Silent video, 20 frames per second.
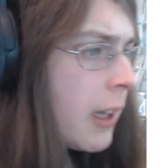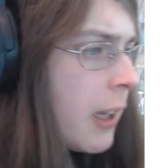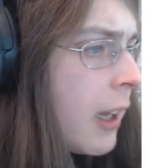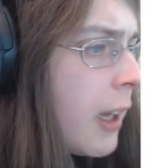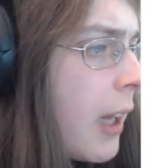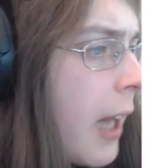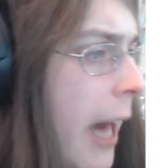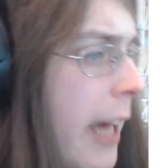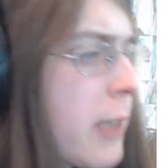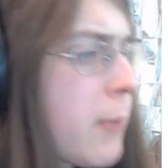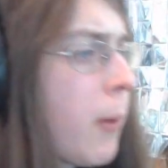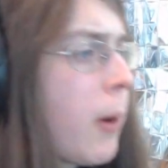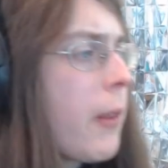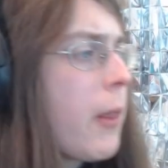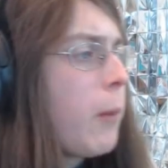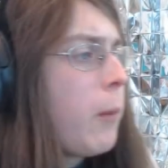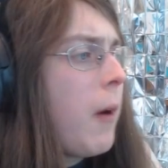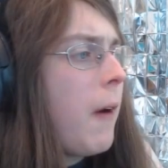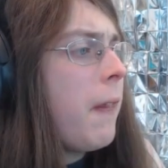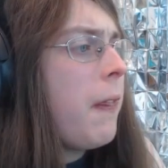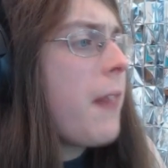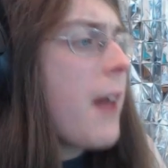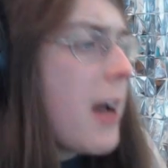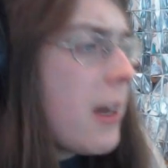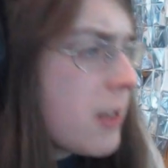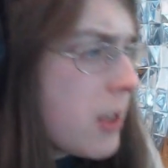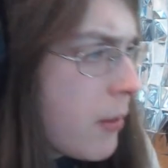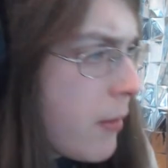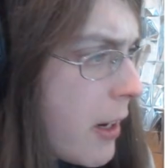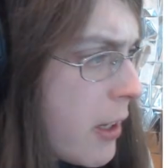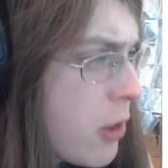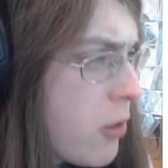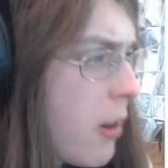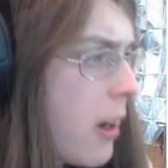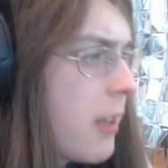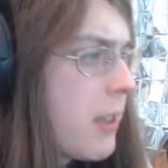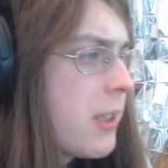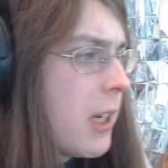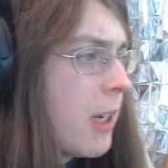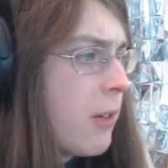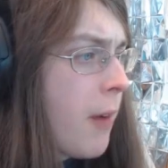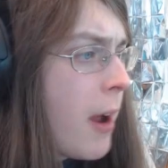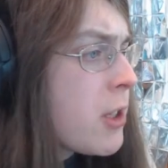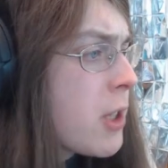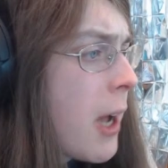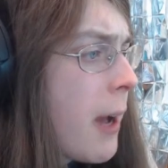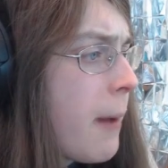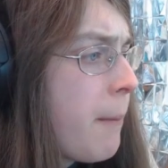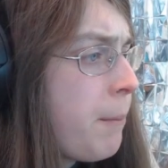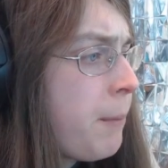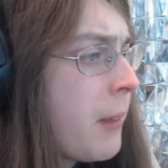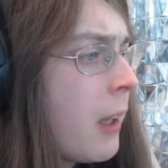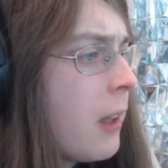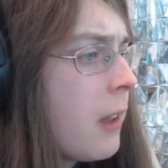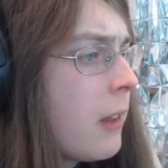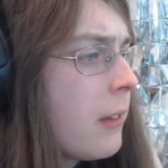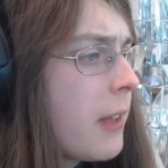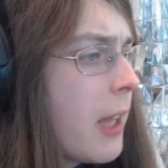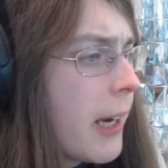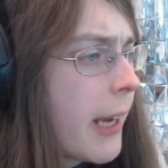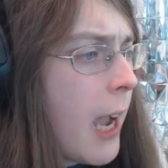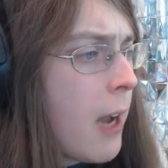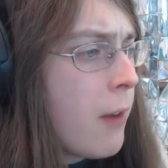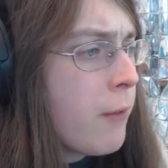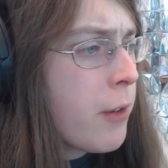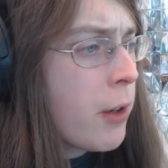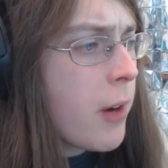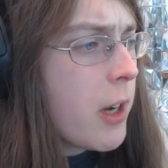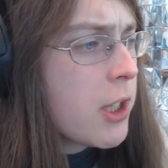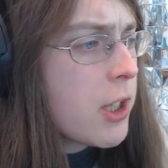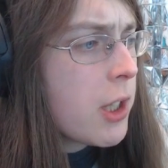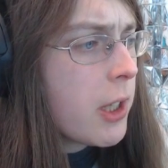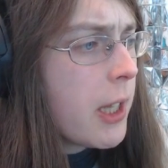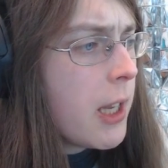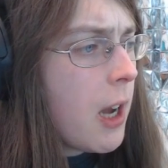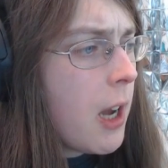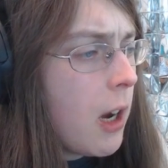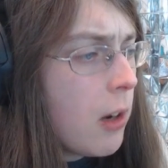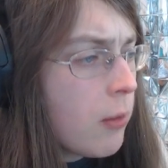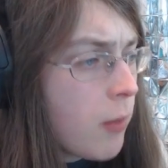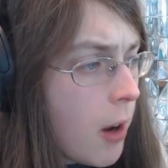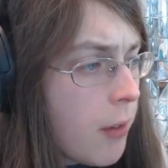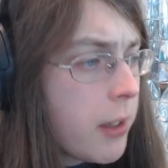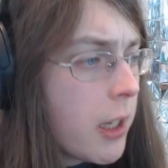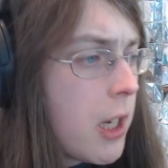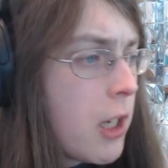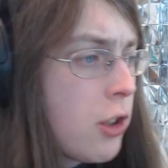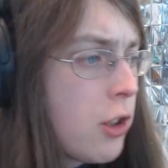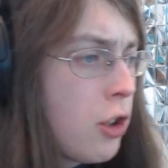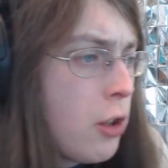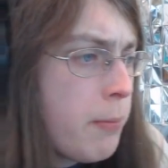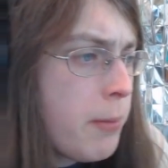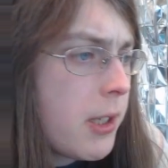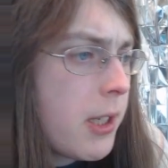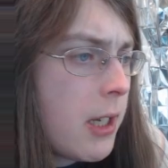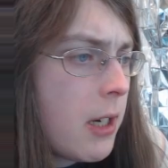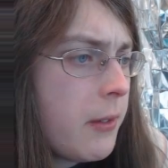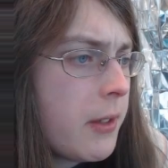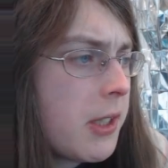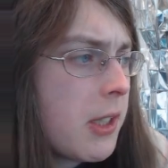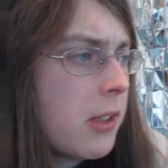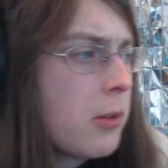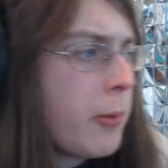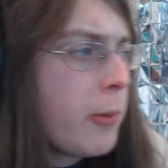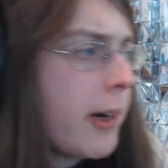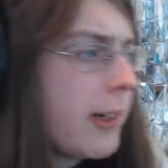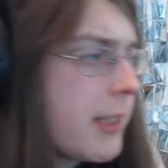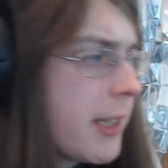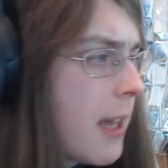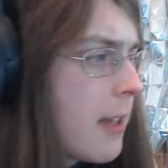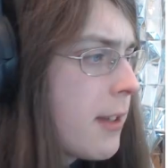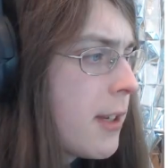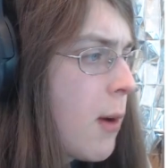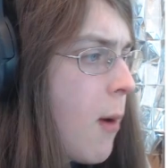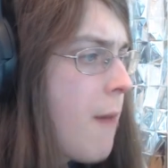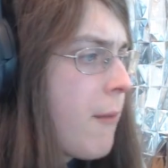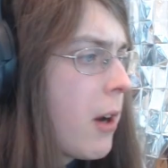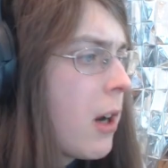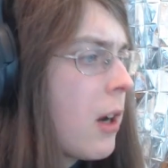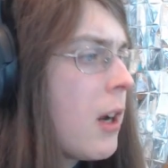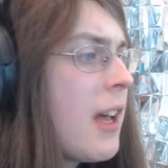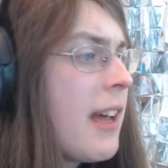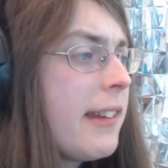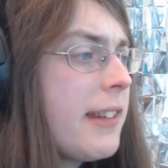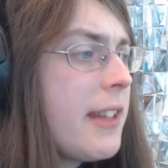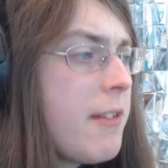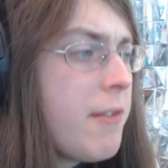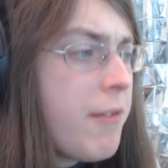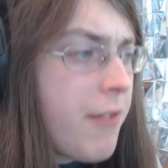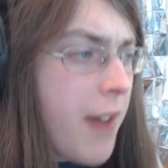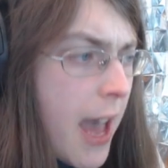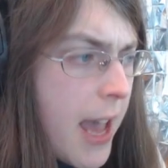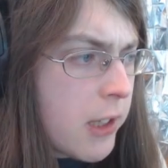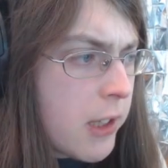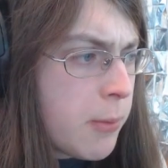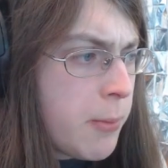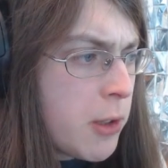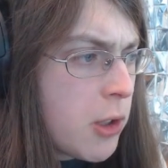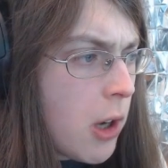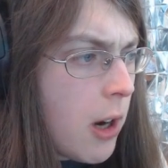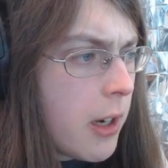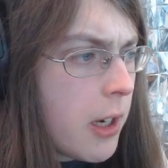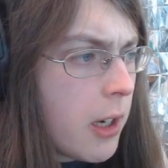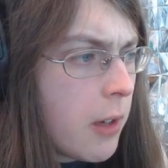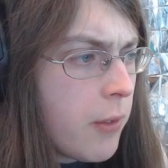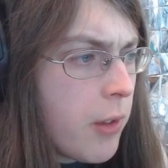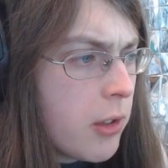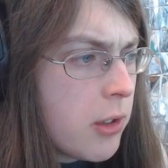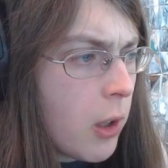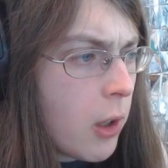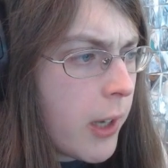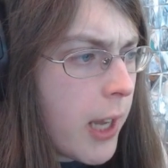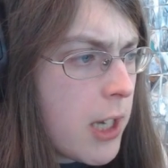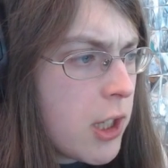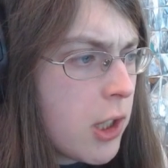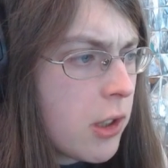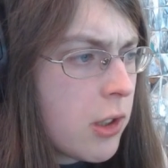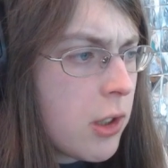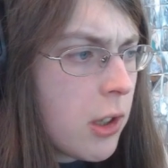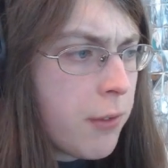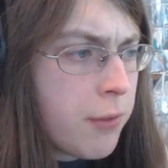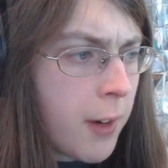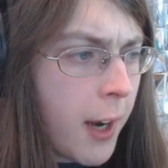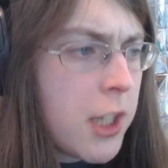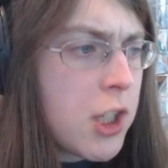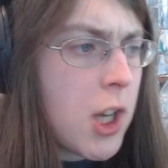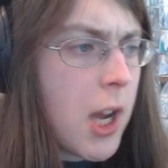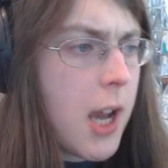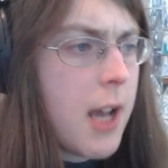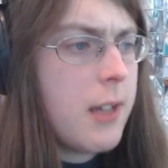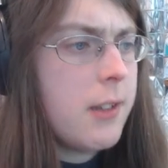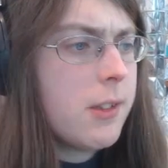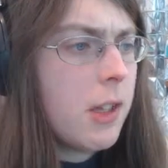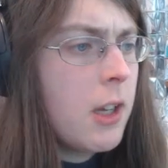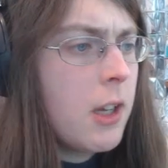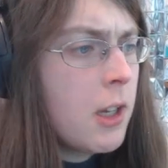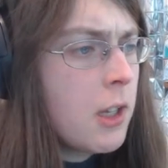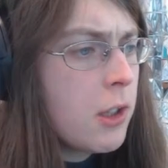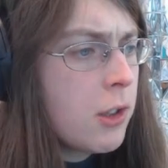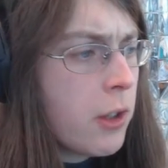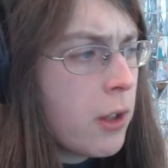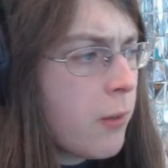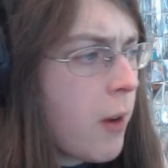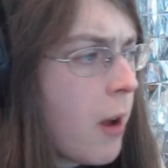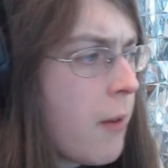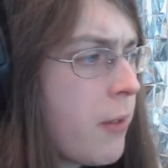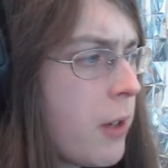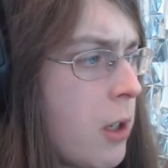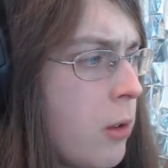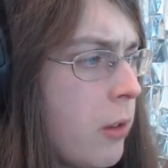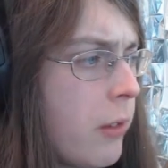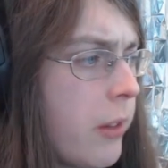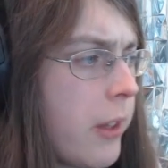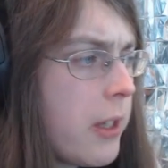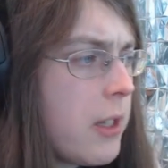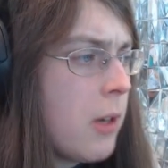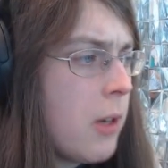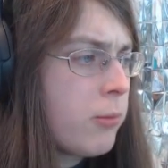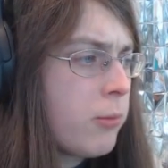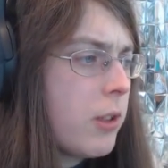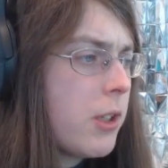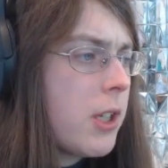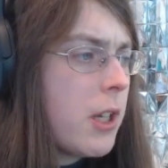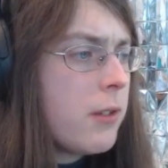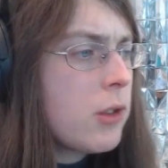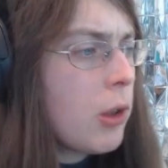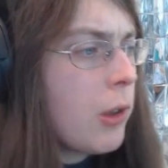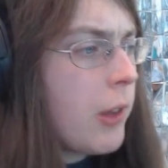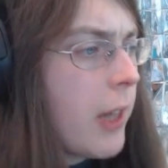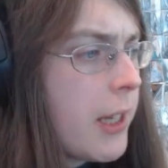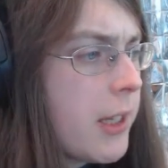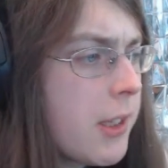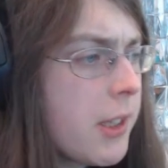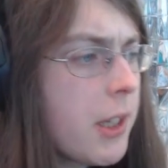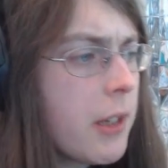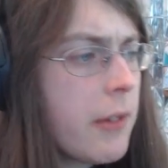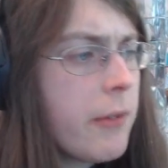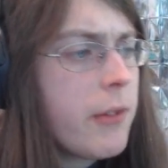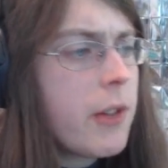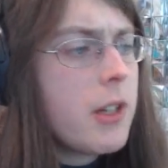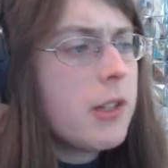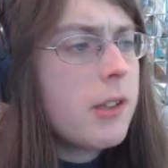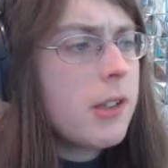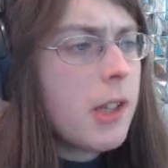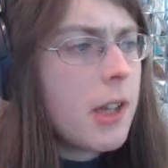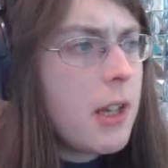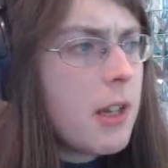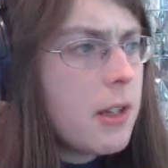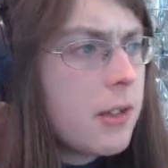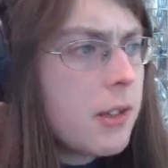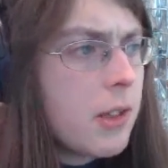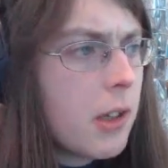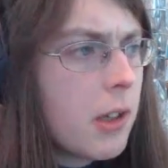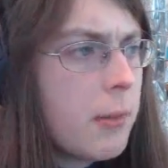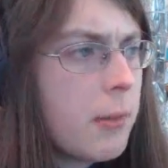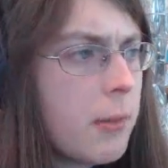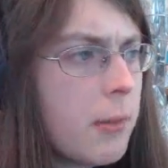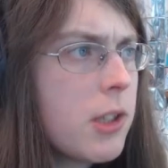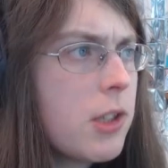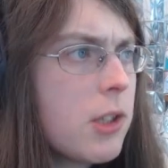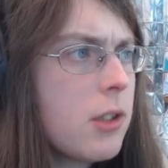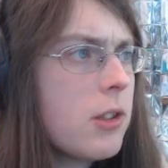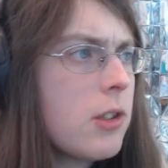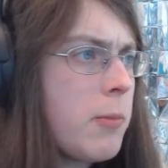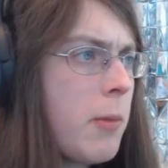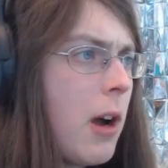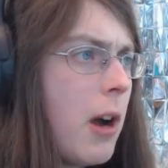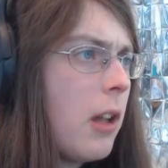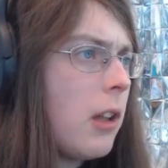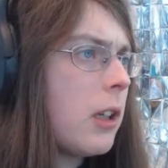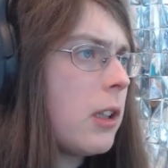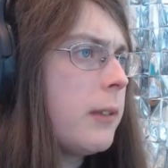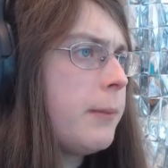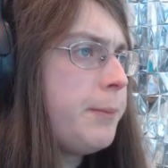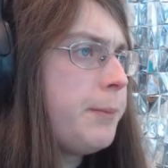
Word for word: Has more than 1,000 restaurants in Russia that account for roughly uh, roughly 2% of its system-wide sales. However, the vast majority of those locations are franchised, so the revenue that Yum receives through licensing fees is much smaller.